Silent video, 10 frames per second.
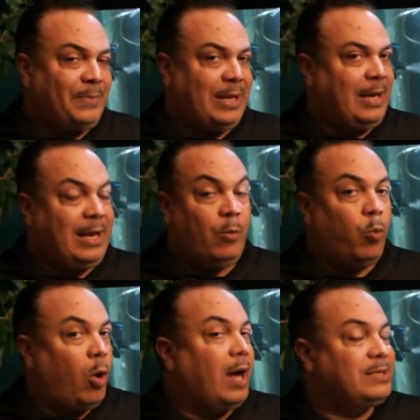and any
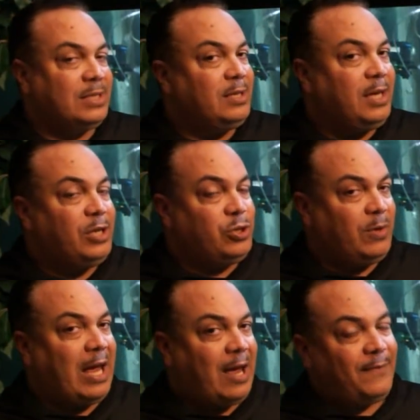wants and needs
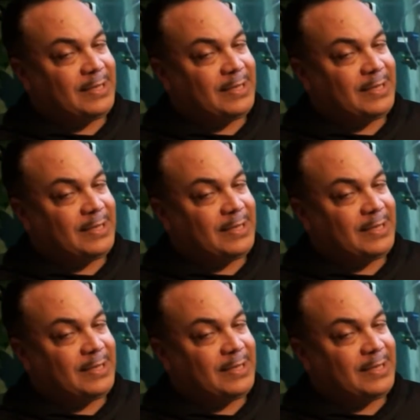you have